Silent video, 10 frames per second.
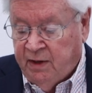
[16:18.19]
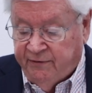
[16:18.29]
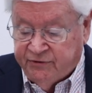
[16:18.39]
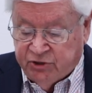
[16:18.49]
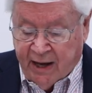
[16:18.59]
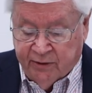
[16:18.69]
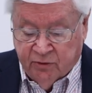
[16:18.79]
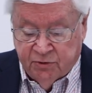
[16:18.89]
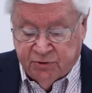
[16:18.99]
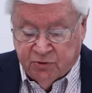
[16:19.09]
if
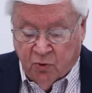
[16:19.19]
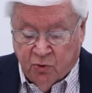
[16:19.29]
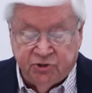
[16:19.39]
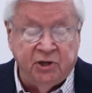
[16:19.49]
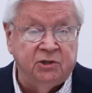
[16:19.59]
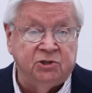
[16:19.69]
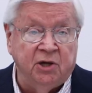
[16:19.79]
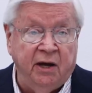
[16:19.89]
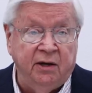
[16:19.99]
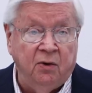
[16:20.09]
shadows or
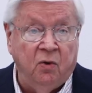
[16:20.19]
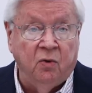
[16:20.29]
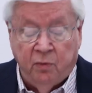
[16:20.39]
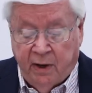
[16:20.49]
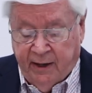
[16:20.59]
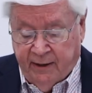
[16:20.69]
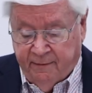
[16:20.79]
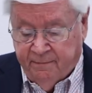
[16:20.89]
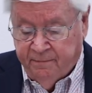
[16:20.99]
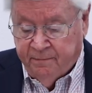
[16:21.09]
sunshine or
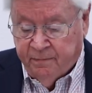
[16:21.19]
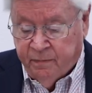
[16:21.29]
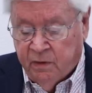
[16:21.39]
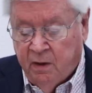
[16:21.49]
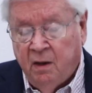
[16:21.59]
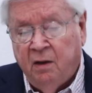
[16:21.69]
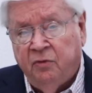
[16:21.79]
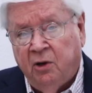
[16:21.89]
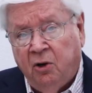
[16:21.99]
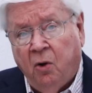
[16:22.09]
rain.
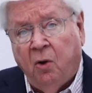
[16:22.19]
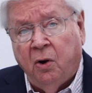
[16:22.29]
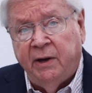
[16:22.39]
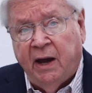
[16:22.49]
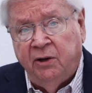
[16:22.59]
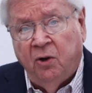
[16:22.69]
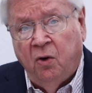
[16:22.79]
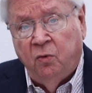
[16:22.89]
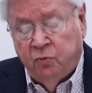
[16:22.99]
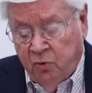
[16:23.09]
The Lord I
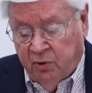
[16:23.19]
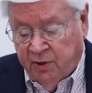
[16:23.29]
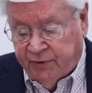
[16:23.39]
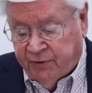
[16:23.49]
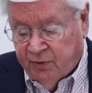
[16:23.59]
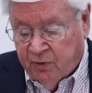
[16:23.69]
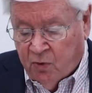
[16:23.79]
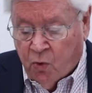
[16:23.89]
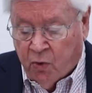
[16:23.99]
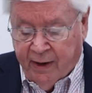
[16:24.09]
know ruleth
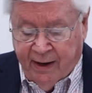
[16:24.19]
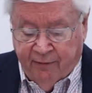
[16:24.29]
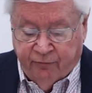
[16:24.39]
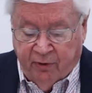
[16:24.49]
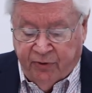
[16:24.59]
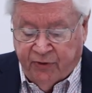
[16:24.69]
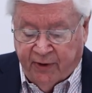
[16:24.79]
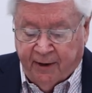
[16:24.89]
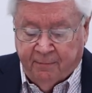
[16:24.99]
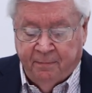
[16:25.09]
o'er
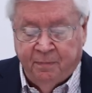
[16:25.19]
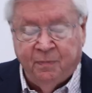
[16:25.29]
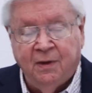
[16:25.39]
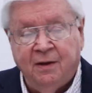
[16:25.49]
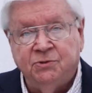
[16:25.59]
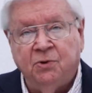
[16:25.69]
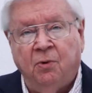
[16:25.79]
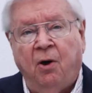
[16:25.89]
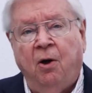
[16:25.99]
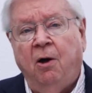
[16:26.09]
everything,
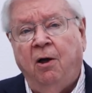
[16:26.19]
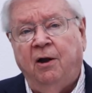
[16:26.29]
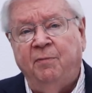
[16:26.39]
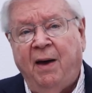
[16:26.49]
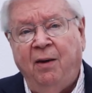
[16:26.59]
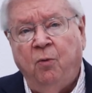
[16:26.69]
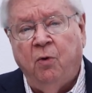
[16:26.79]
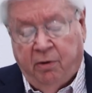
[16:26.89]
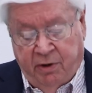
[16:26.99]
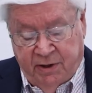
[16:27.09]
so all of my
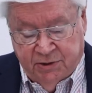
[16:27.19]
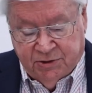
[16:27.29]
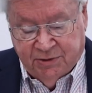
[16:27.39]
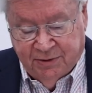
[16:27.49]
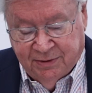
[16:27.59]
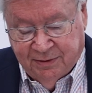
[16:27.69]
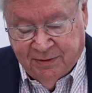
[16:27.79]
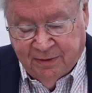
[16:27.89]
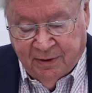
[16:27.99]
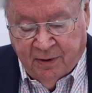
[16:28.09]
worries
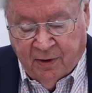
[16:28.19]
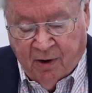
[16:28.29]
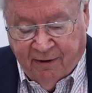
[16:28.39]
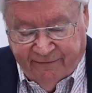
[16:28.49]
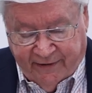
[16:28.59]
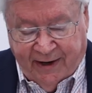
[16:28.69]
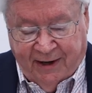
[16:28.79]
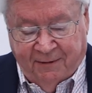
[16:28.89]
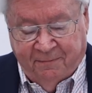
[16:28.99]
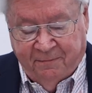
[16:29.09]
are
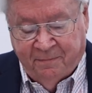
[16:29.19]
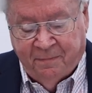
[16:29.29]
vain.